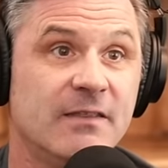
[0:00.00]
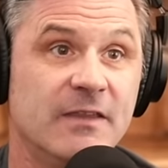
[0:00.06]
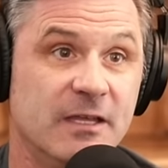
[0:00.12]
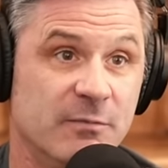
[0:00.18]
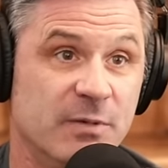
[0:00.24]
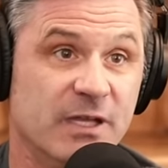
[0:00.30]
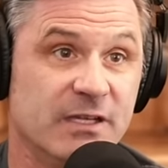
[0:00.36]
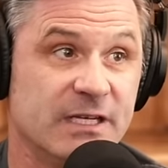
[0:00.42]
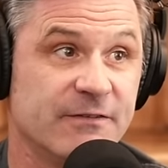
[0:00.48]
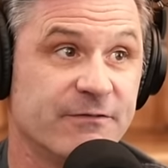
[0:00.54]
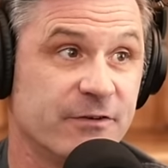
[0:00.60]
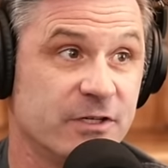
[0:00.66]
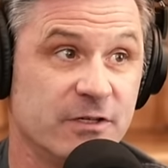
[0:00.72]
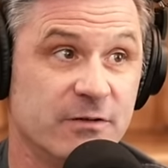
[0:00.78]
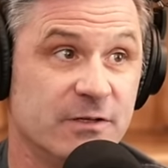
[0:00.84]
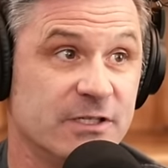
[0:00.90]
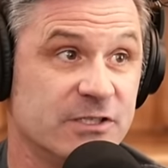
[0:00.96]
The ability for
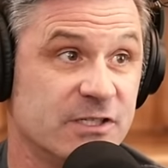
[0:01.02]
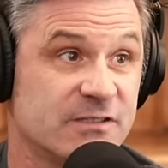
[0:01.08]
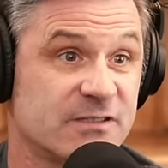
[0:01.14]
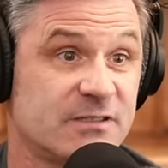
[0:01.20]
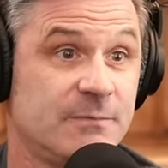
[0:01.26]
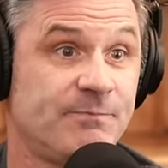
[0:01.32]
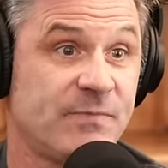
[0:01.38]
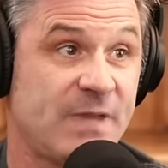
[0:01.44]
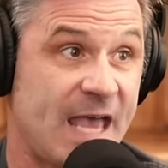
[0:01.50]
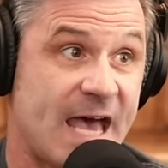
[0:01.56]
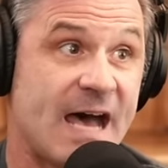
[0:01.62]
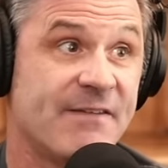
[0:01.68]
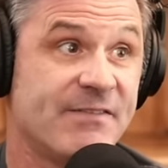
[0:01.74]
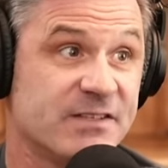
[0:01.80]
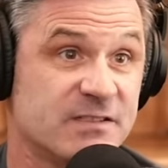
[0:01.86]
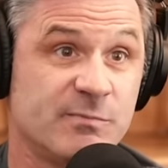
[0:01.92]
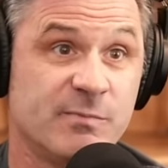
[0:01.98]
you to just
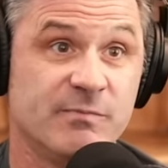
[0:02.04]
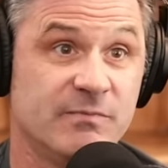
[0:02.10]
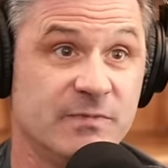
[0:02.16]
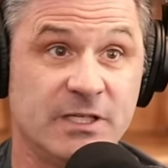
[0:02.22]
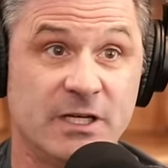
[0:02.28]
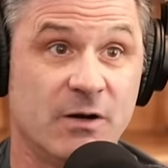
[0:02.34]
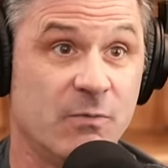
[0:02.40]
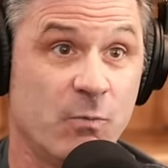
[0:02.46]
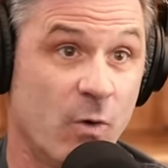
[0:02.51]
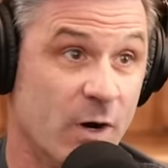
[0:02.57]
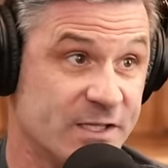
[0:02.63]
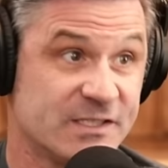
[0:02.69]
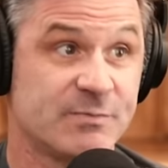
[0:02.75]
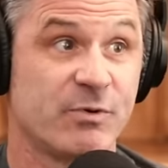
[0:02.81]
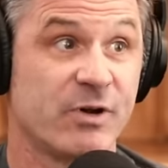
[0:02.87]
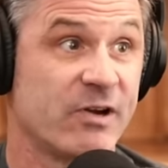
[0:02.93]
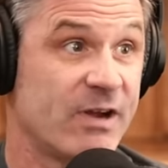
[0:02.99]
have a, you know, one
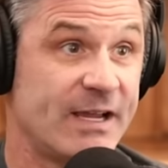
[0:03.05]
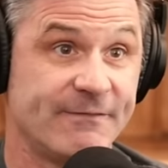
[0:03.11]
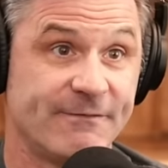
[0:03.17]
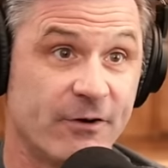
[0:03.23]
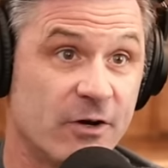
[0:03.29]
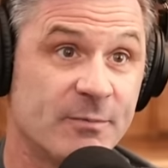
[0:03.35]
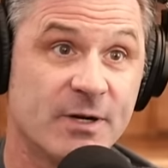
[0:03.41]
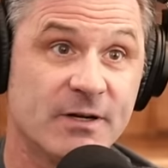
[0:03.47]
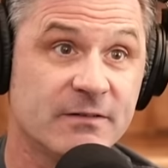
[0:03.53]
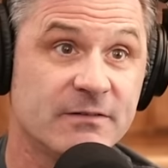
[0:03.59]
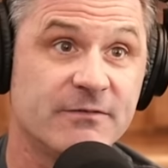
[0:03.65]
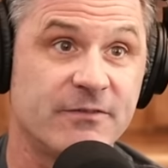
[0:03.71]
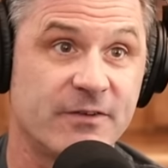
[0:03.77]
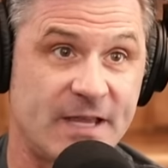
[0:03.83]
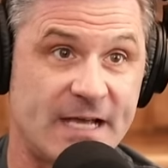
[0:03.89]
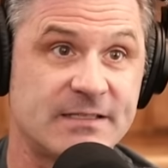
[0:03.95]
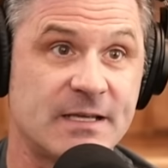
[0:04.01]
spring rate firmer
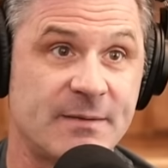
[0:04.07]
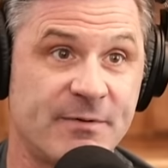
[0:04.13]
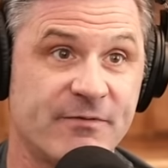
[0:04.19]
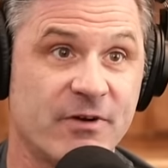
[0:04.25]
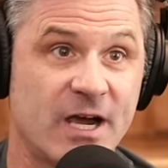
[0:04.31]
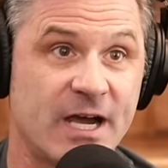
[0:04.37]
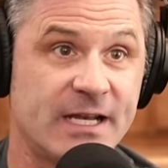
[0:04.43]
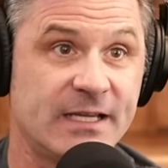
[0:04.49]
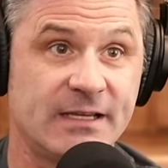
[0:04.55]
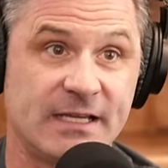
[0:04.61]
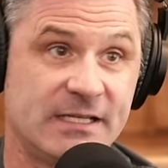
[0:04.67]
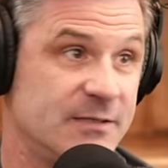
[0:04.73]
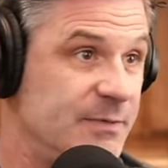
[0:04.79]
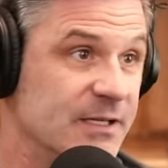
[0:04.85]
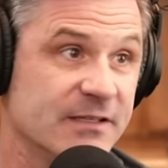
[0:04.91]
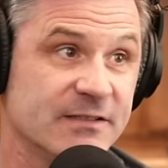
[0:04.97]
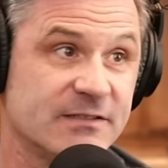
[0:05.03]
for that type of riding, and
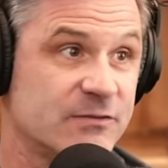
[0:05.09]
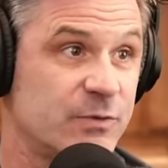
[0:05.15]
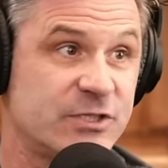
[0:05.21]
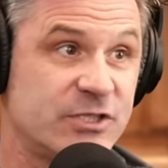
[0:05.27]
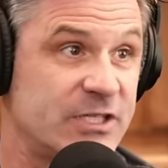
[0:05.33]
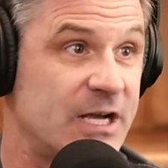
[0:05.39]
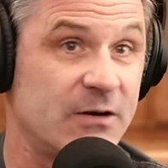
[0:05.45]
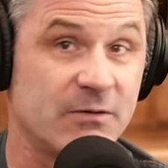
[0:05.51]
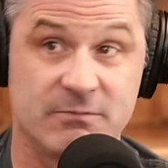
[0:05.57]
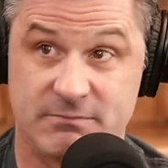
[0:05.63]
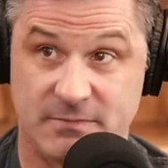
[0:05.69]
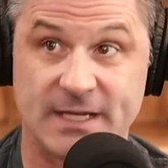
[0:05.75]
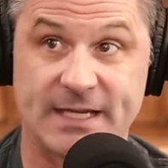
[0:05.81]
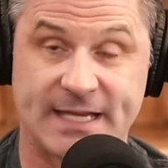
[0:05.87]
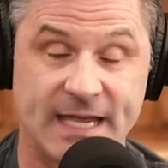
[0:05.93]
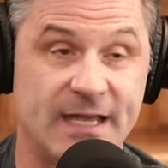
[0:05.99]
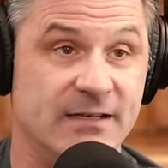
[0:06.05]
to be able to switch it out
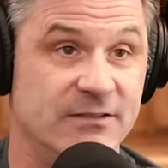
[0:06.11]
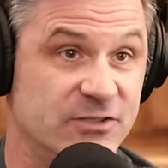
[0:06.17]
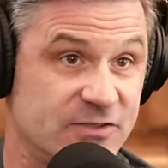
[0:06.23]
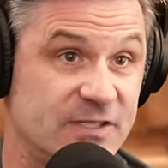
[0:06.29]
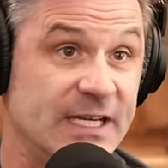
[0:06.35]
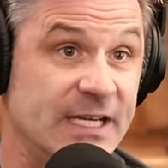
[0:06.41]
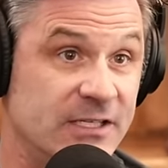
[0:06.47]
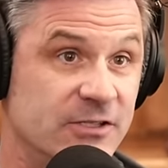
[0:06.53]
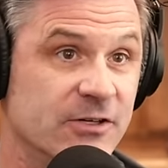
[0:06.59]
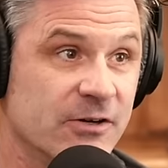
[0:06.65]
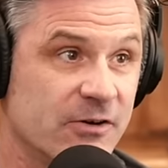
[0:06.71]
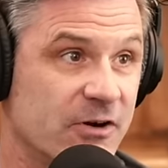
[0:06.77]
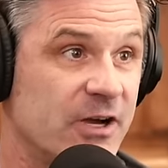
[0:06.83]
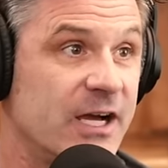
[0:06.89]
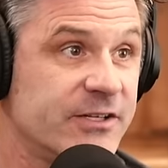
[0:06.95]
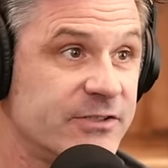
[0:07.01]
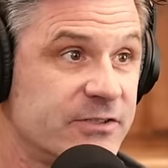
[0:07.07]
again just in your
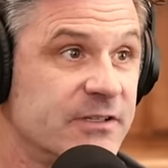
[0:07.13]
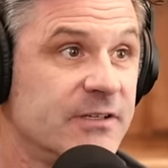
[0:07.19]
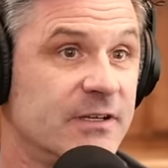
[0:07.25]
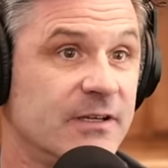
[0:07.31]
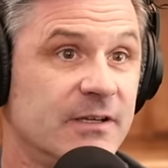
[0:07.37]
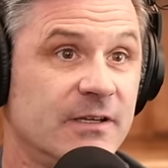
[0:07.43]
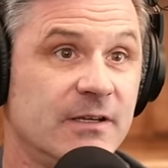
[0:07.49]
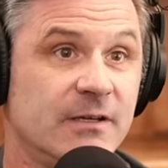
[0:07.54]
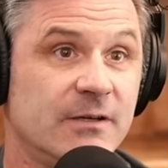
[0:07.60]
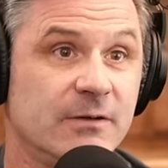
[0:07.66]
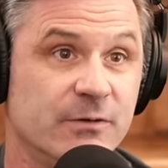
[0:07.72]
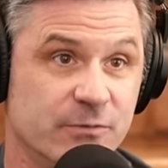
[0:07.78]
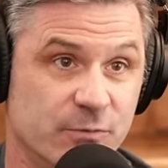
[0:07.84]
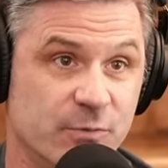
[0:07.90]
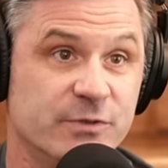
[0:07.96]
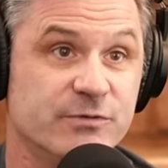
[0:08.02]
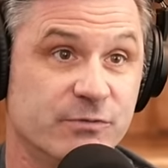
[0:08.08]
garage, yeah,
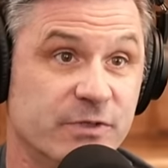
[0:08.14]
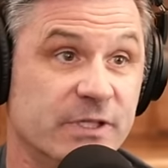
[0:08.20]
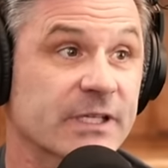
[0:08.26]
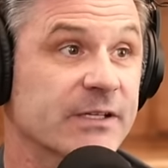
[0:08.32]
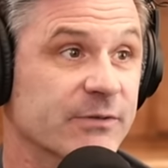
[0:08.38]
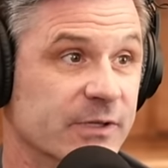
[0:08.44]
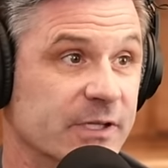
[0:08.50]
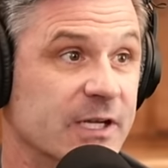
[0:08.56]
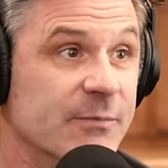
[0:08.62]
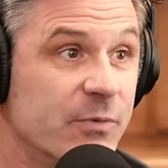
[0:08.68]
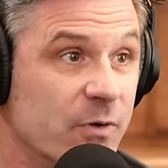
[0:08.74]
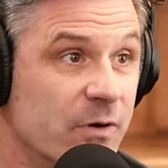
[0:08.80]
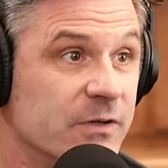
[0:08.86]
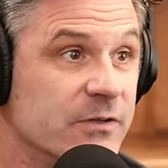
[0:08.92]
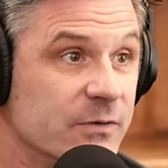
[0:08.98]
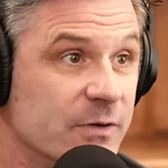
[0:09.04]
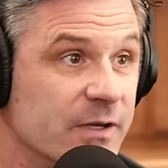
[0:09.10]
was really really
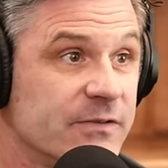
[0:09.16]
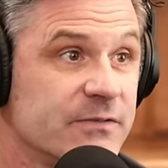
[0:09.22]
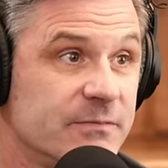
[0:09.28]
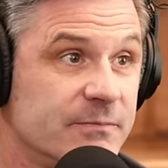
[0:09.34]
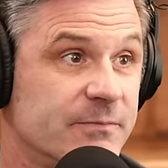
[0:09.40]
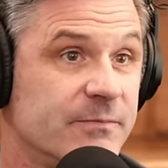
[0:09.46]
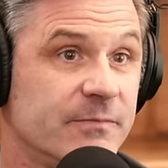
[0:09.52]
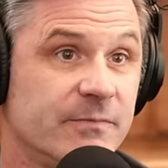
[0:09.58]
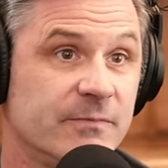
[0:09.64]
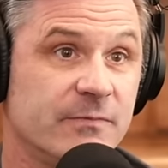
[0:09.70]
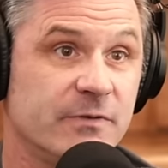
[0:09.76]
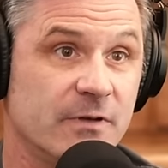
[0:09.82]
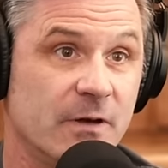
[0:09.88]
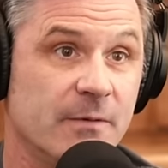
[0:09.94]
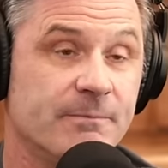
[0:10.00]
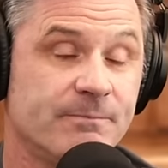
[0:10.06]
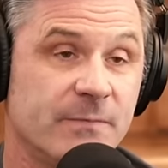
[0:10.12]
important to us. Hmm.
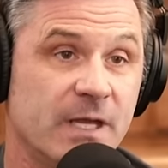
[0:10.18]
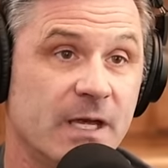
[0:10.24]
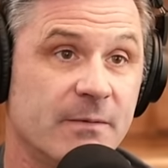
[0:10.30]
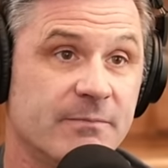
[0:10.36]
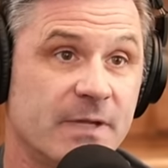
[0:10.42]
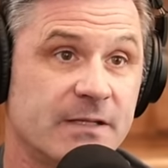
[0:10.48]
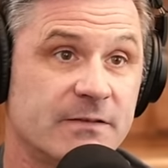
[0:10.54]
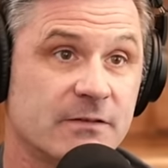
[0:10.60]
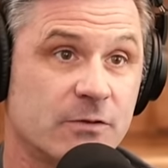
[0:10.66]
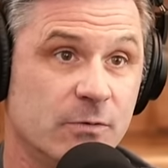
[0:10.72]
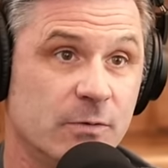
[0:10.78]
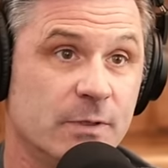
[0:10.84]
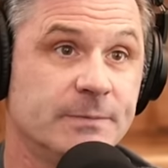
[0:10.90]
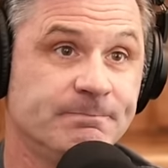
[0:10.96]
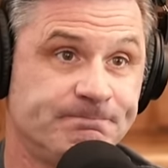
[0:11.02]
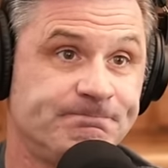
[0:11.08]
So yeah, that's a cool one.